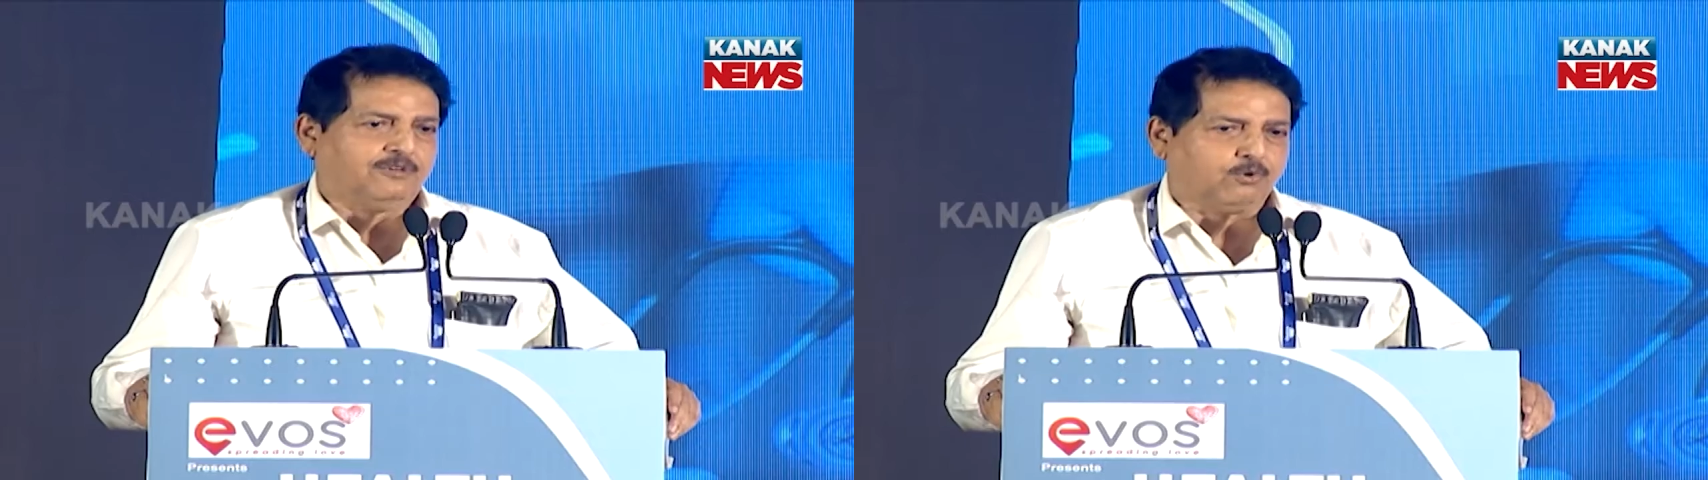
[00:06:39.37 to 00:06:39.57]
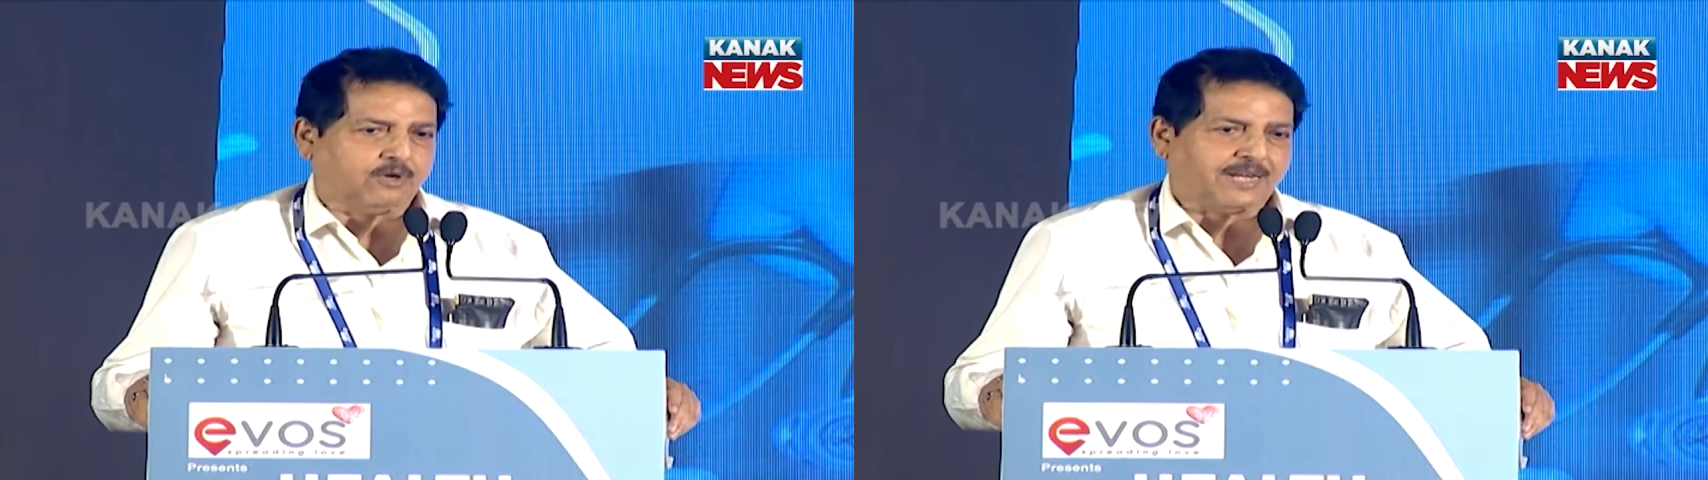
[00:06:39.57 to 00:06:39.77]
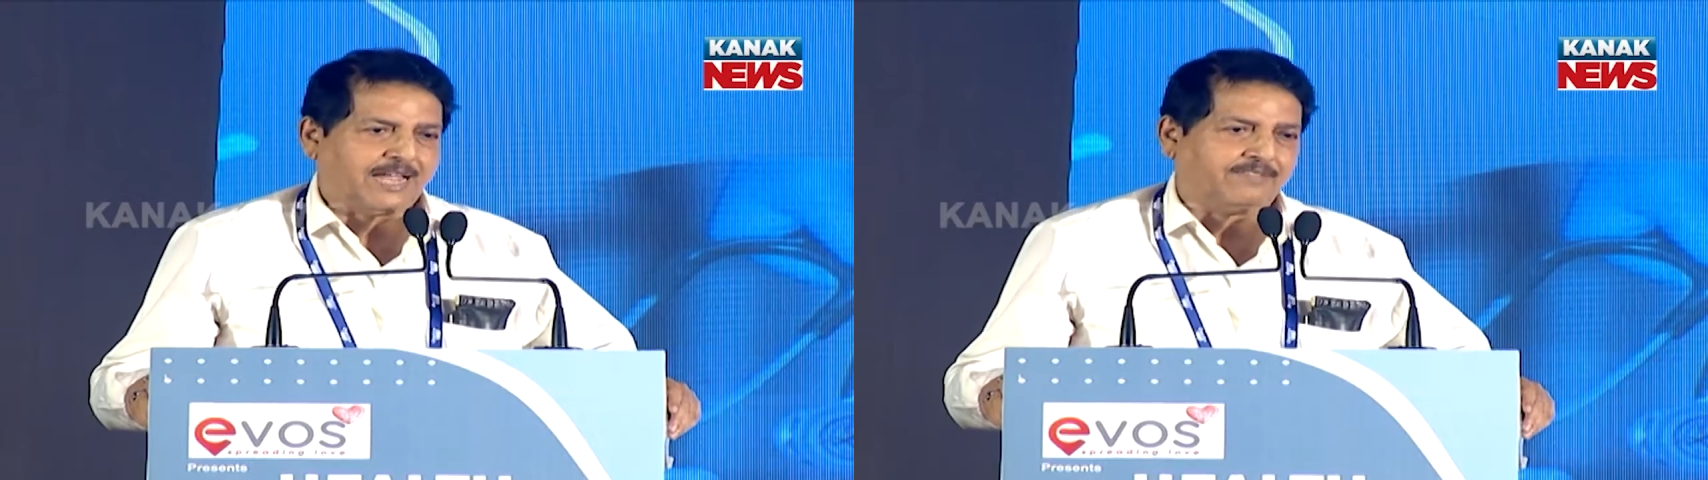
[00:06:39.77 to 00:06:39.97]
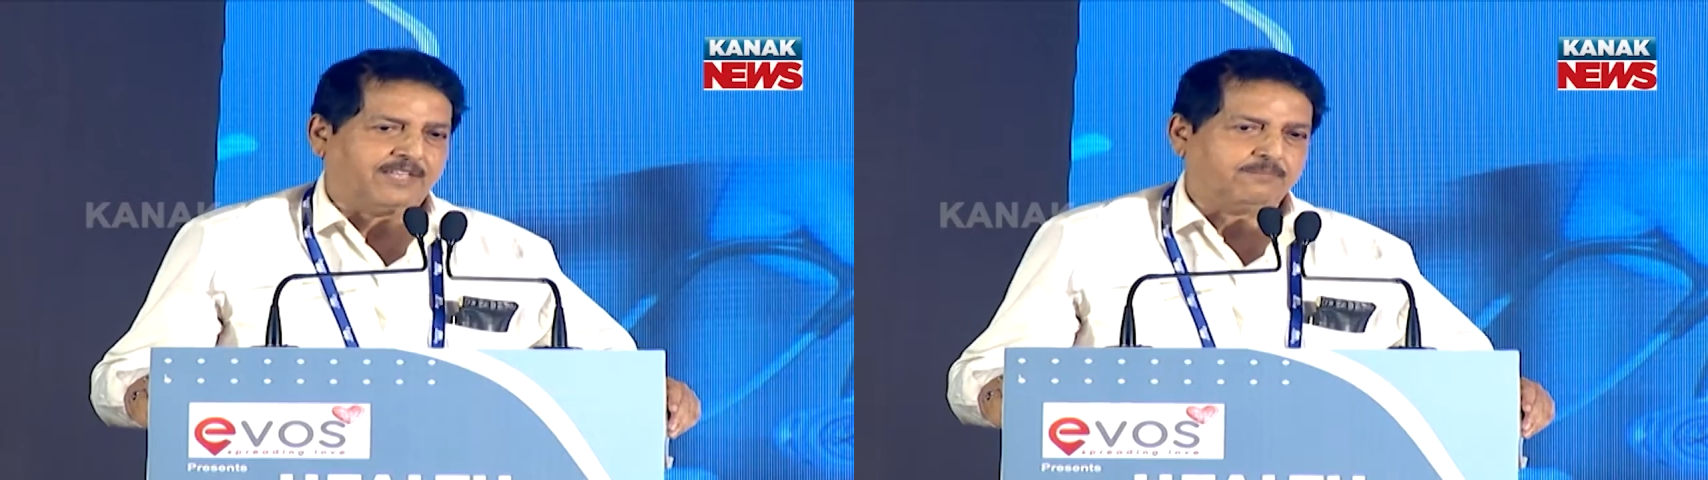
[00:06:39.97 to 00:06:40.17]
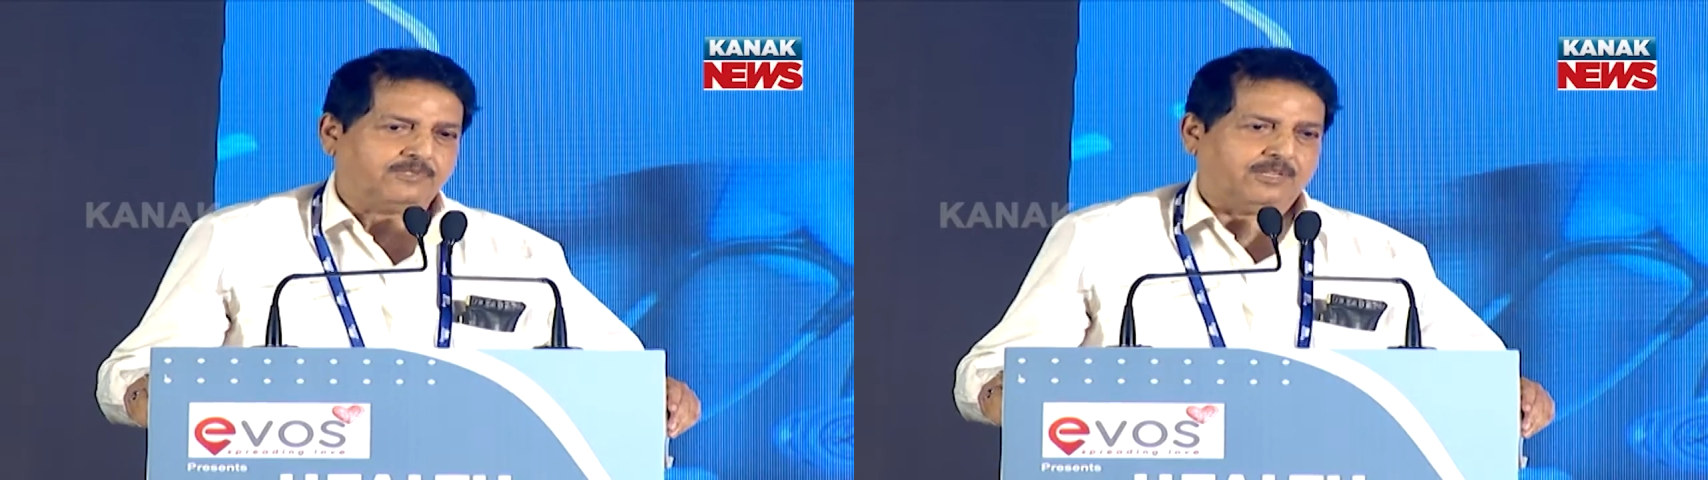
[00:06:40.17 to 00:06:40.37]
to crack
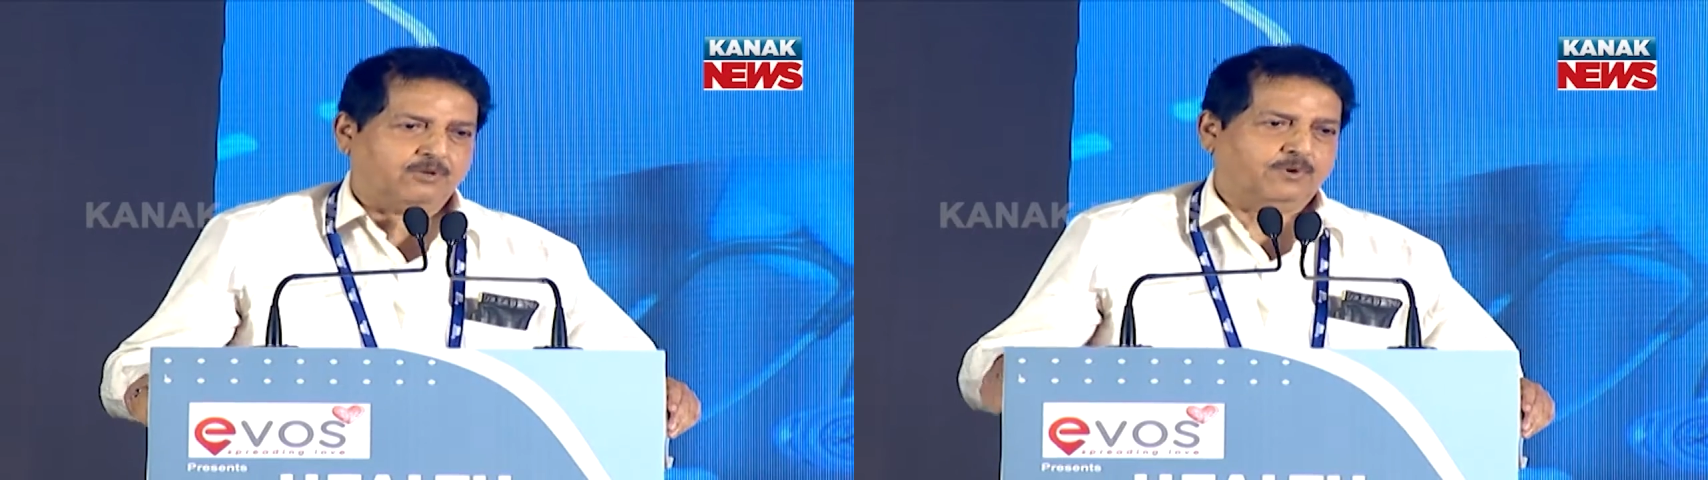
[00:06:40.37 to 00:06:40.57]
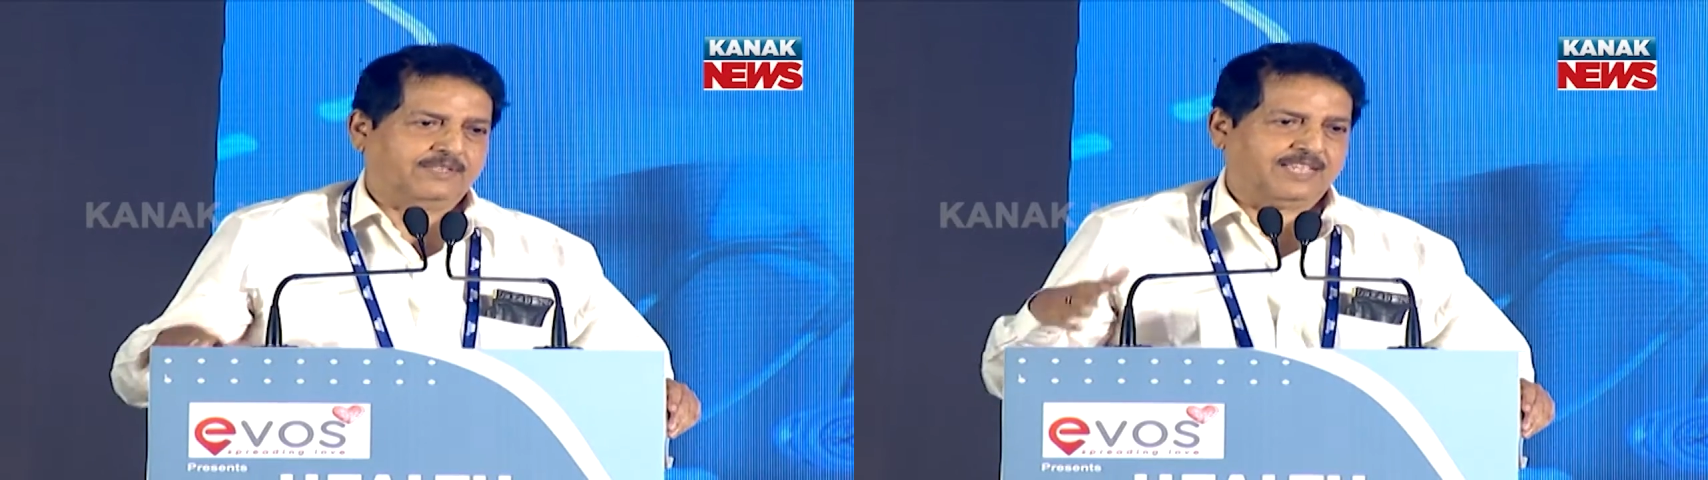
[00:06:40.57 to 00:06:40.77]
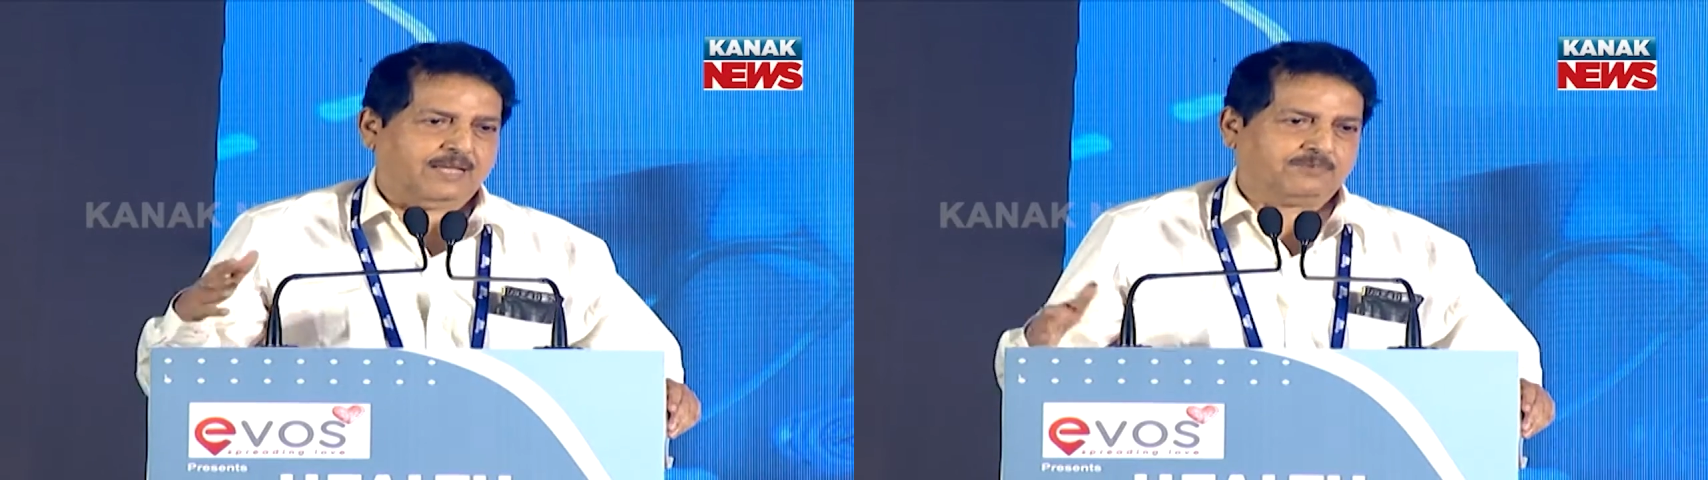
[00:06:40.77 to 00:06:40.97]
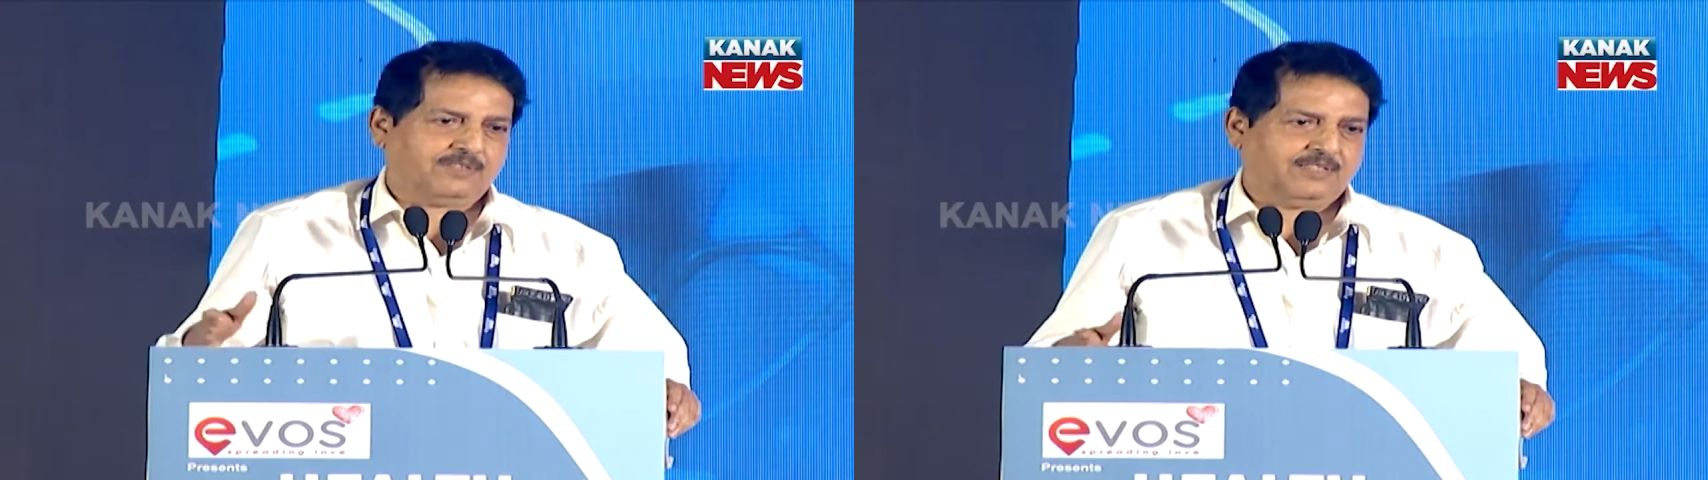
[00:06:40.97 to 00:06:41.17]
the MCQ exams